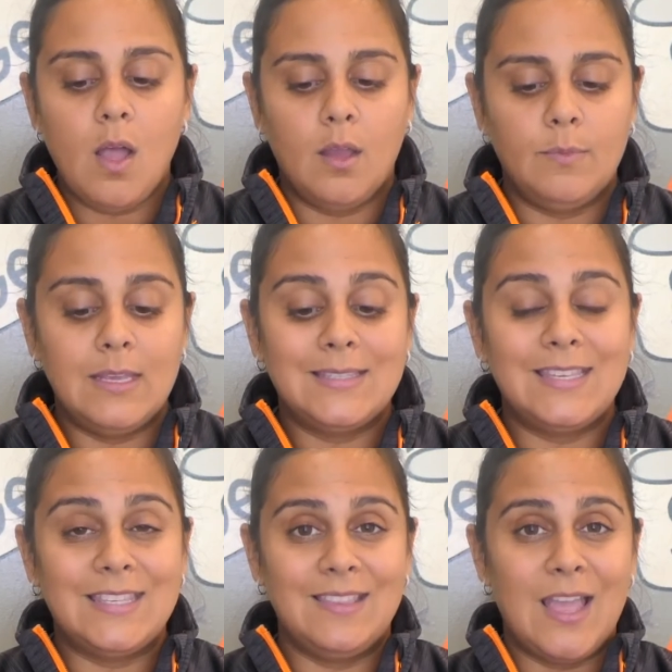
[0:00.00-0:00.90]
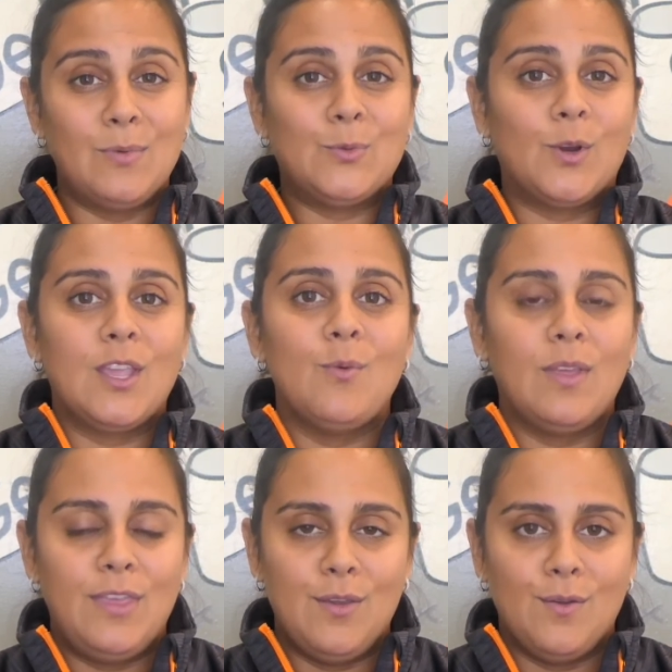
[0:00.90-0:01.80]
The assistant that was working
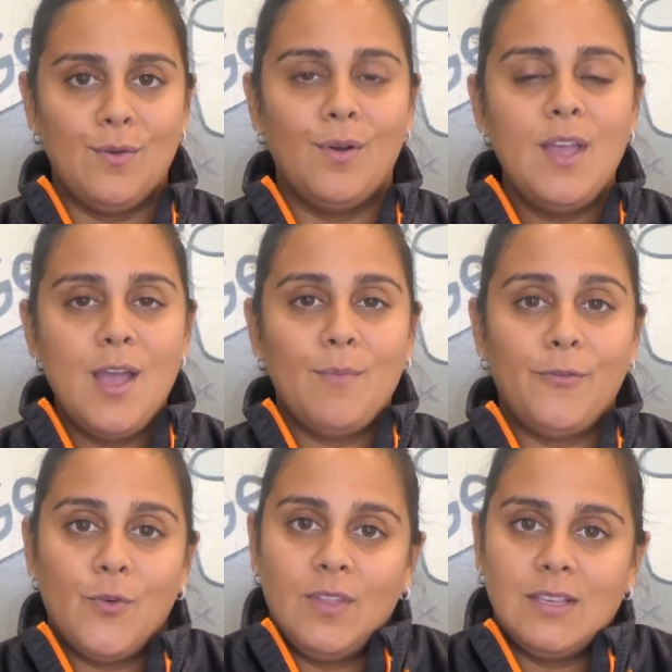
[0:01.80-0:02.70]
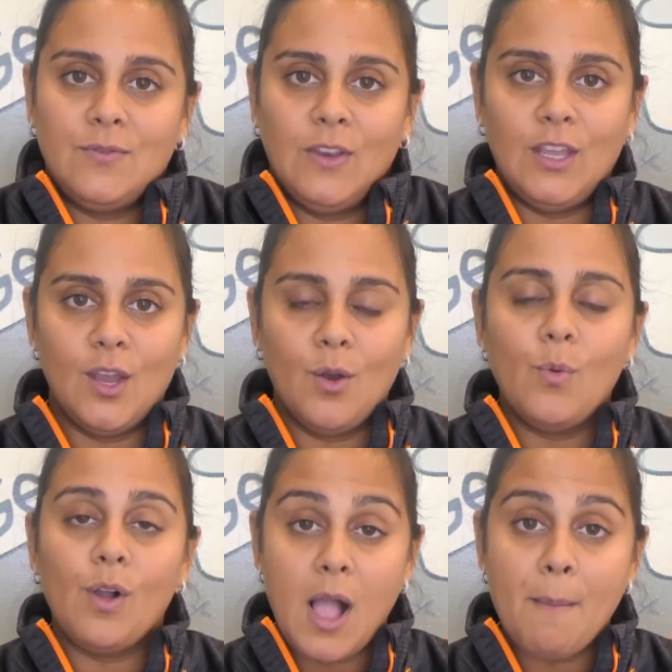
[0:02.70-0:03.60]
with you before this video
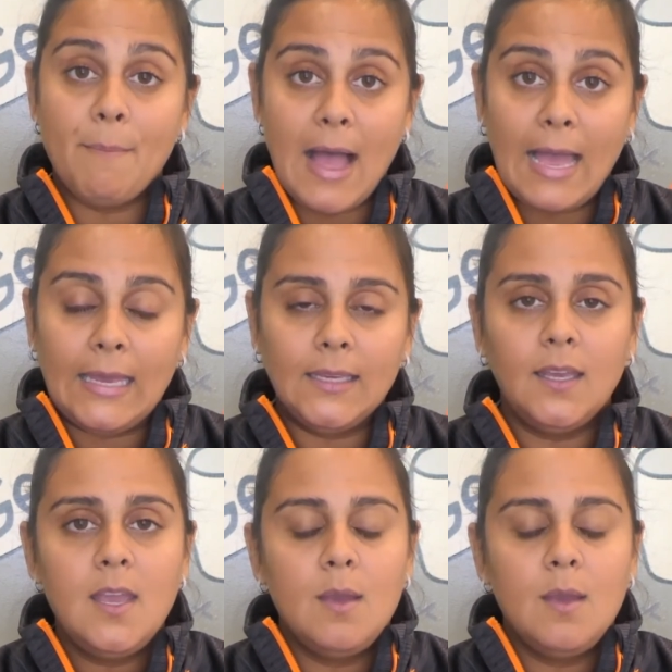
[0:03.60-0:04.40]
will come by,